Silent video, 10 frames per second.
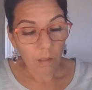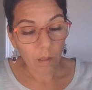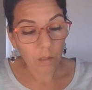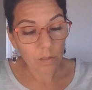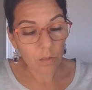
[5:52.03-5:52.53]

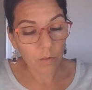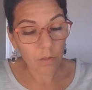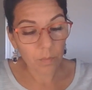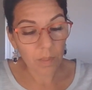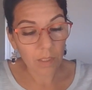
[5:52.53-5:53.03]
Also
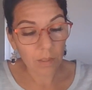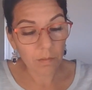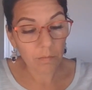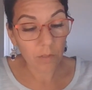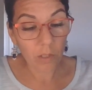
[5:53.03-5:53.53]
could
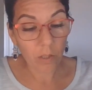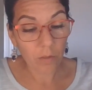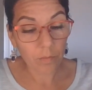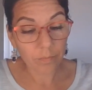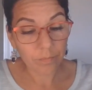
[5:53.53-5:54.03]
mean, you know,